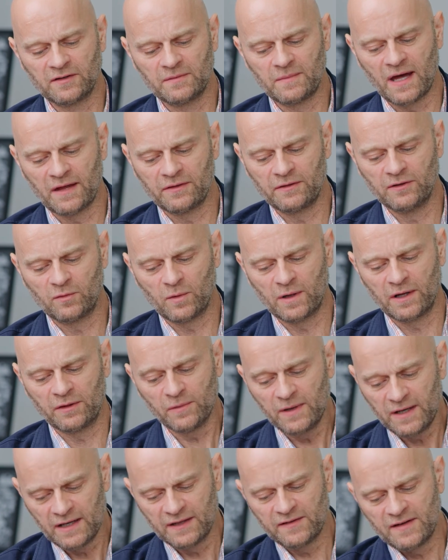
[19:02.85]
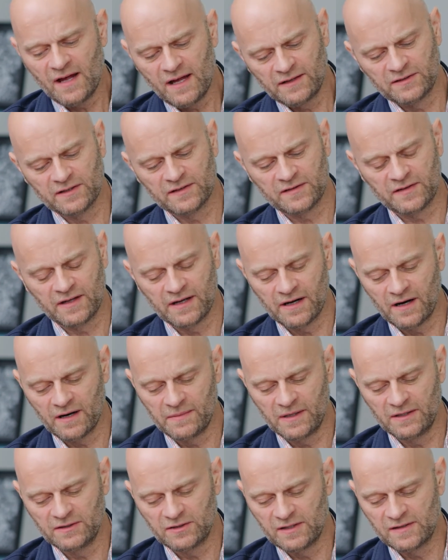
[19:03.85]
in Matthew 23, and it's not just there. I
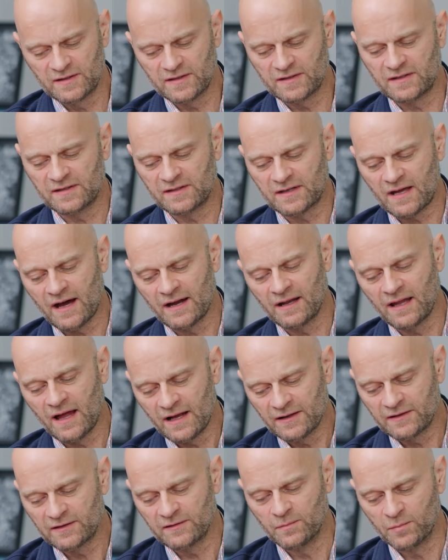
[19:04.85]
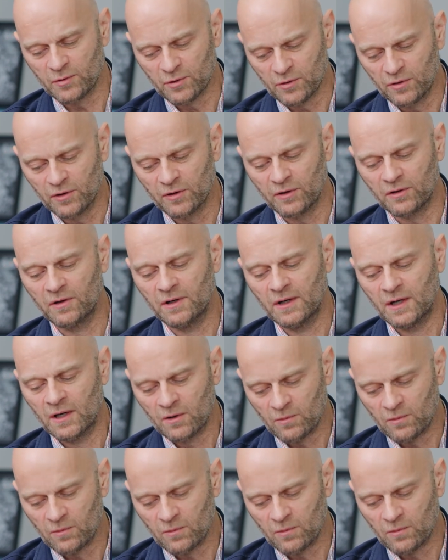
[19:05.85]
mean, Jesus has got lots of brutal,